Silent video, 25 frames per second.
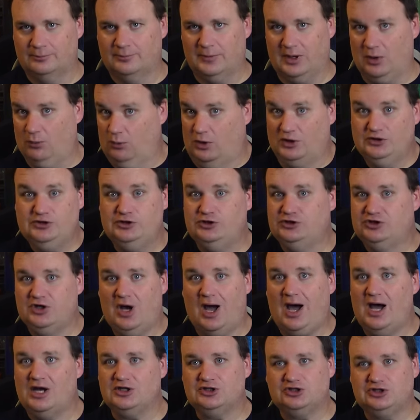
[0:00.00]
It wasn't
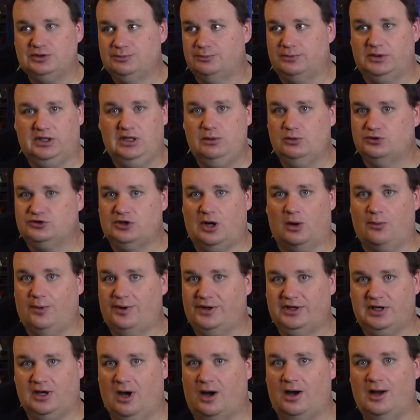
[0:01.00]
Josh. He was
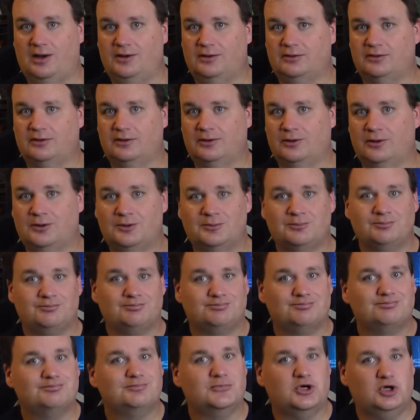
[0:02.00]
already gone.
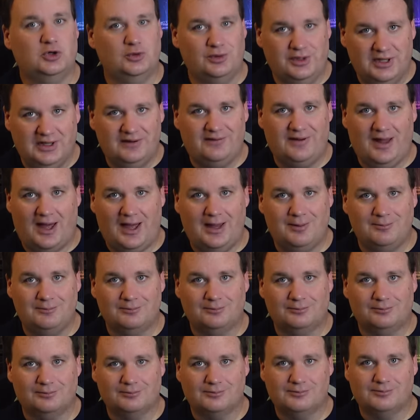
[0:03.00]
Who did that?
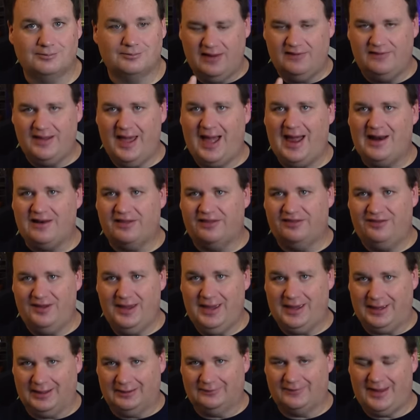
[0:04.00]
And that
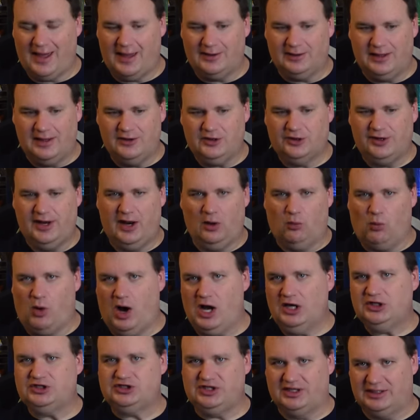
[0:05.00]
thing, that internet
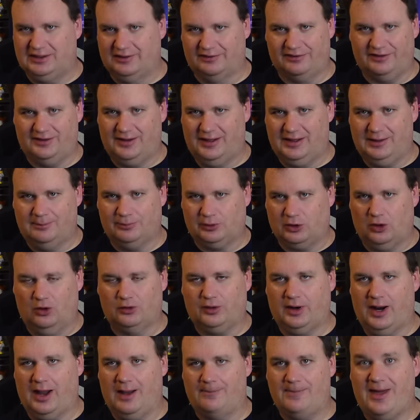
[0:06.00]
washing thing
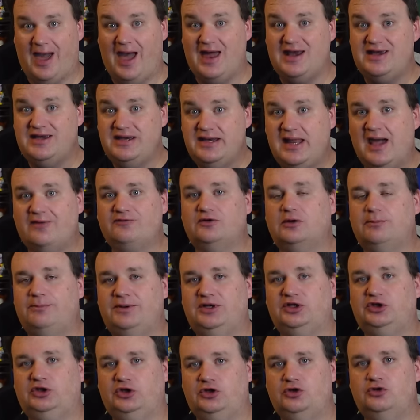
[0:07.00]
program, had never
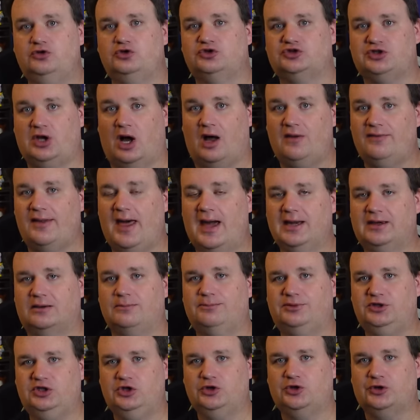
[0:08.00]
been used on that
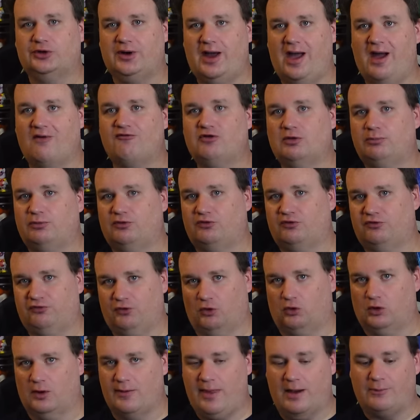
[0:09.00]
computer ever
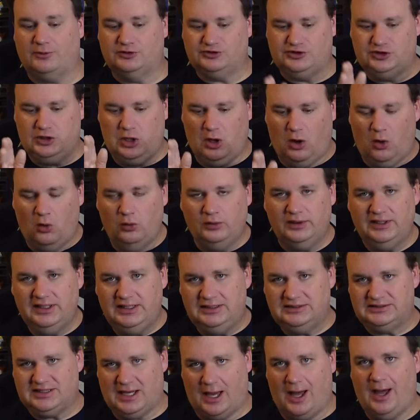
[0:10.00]
before. That was the
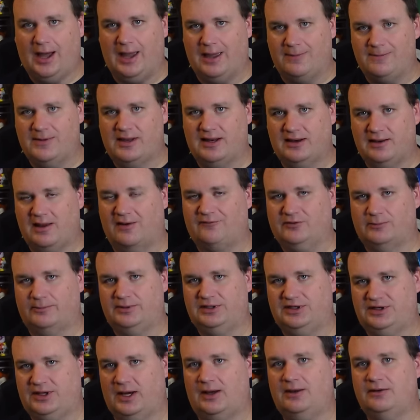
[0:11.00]
only time it had ever
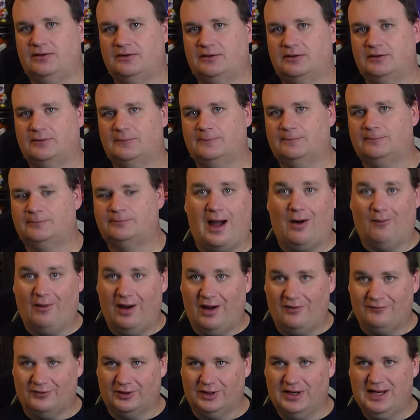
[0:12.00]
been done.
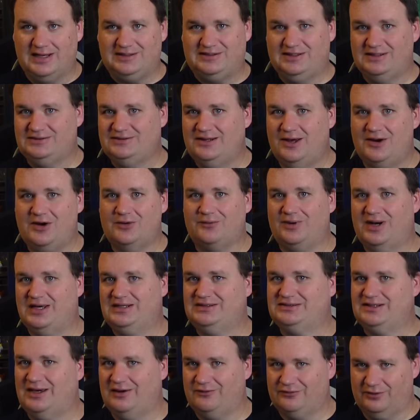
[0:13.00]
However, it does not
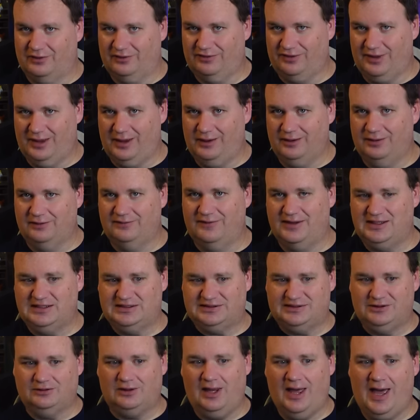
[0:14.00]
erase everything. They
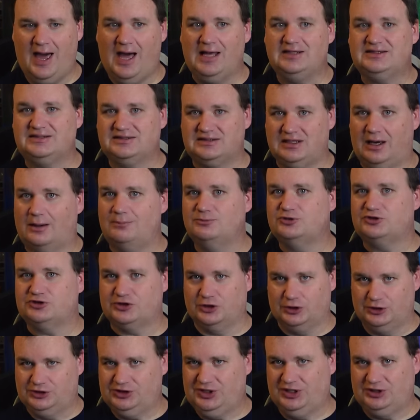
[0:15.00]
still had some
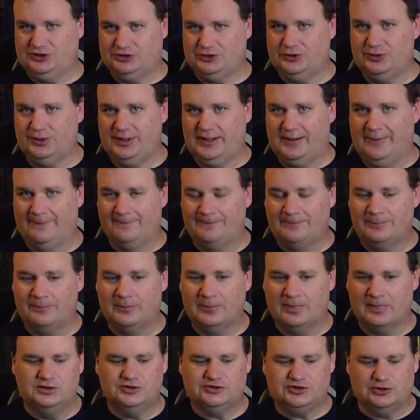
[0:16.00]
search history.
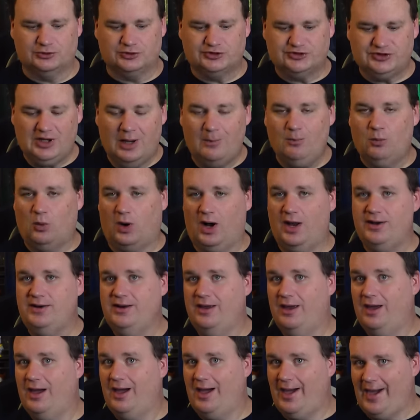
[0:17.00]
So
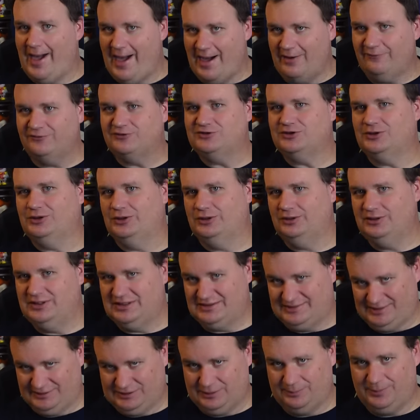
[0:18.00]
someone, after
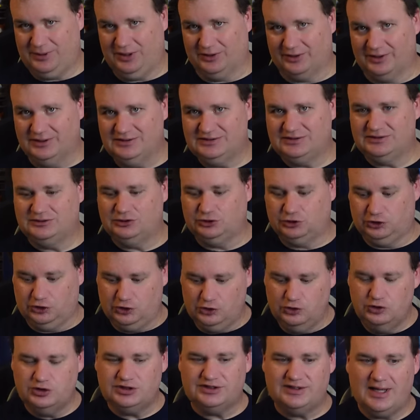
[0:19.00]
his disappearance,
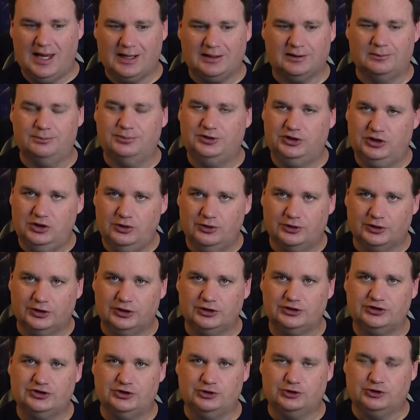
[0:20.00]
used that
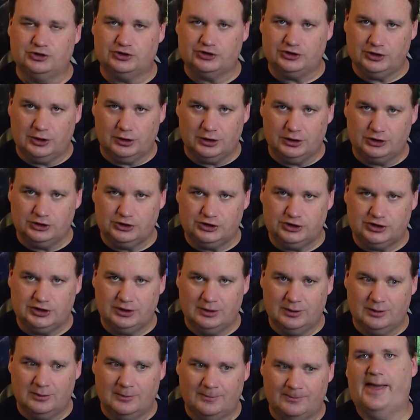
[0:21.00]
computer to
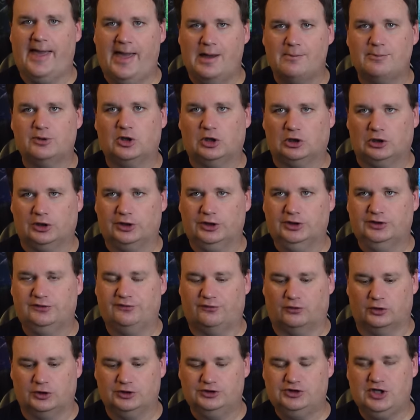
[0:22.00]
search Amber Alert
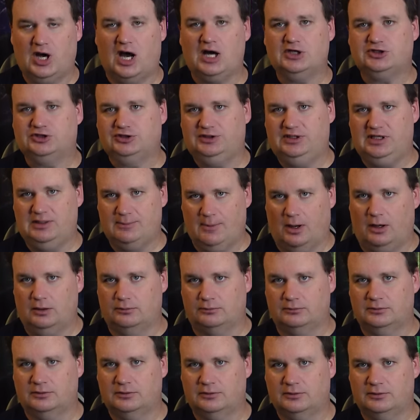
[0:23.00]
for Josh
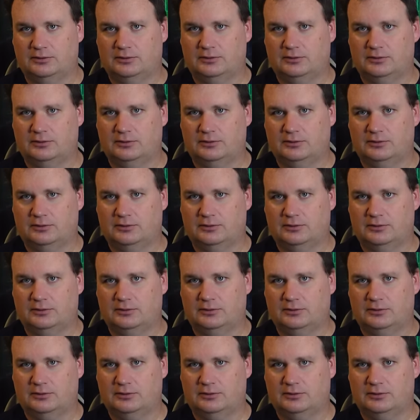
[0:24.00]
Guimond.